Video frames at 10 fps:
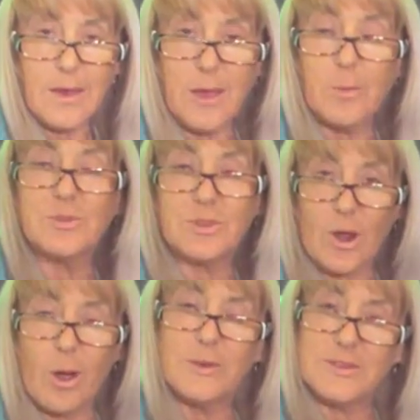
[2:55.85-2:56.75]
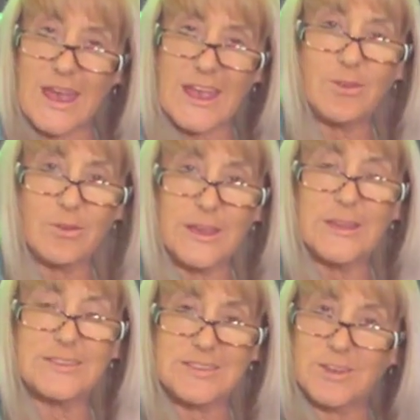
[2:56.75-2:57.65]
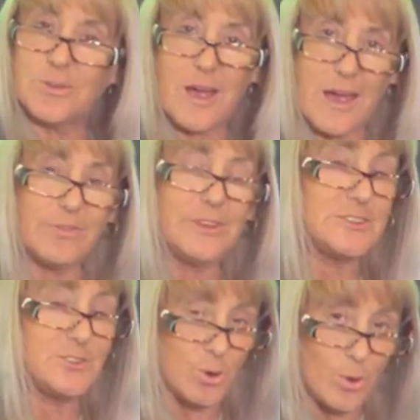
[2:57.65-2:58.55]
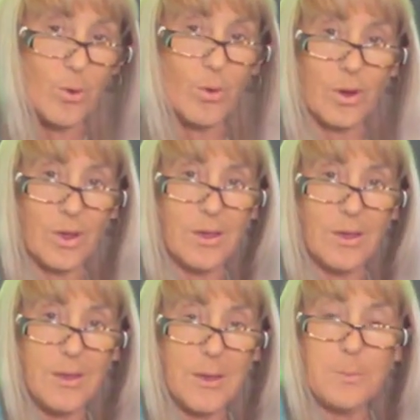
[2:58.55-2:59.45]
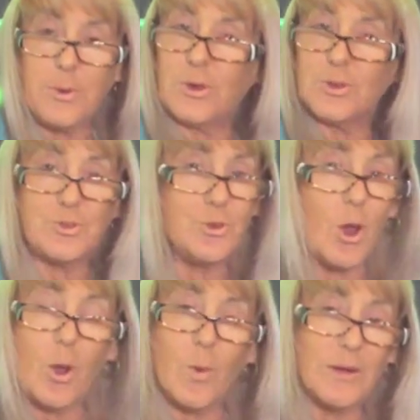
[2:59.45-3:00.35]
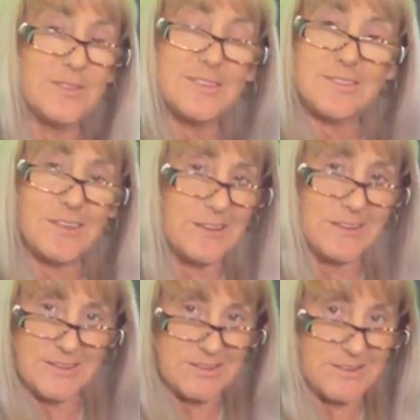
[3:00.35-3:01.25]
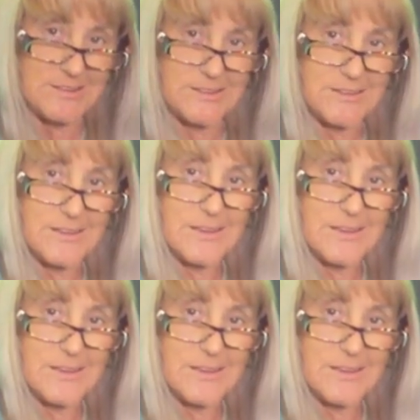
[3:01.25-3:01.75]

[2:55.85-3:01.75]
It was that I was angry at still having to talk because no one still listened.